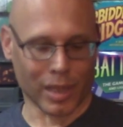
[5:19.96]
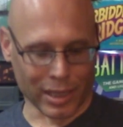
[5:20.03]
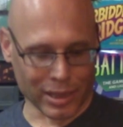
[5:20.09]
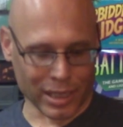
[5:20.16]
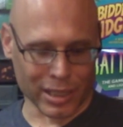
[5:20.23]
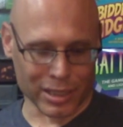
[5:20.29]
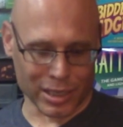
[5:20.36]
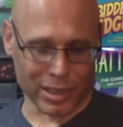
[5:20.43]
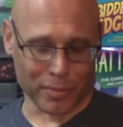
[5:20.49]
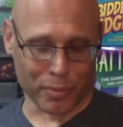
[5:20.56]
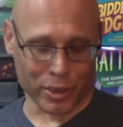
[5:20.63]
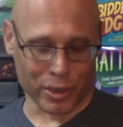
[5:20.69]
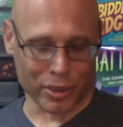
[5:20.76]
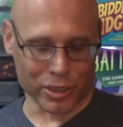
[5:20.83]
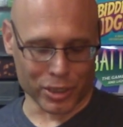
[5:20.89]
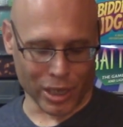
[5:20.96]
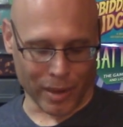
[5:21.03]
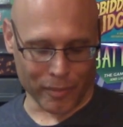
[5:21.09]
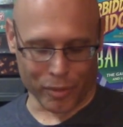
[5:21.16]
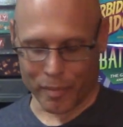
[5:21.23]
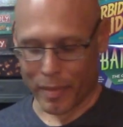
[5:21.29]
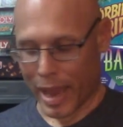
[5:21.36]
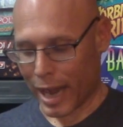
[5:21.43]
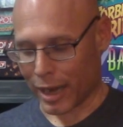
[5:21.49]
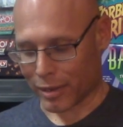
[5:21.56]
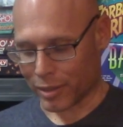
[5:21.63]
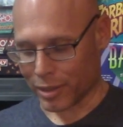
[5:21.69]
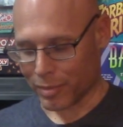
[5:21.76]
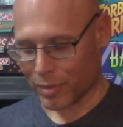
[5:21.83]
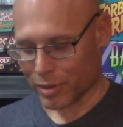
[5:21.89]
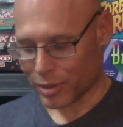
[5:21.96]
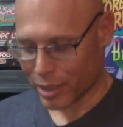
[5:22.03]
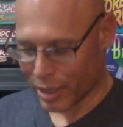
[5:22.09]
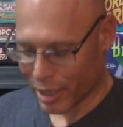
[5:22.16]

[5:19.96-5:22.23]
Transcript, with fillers: I think it did a pretty good job thematically with the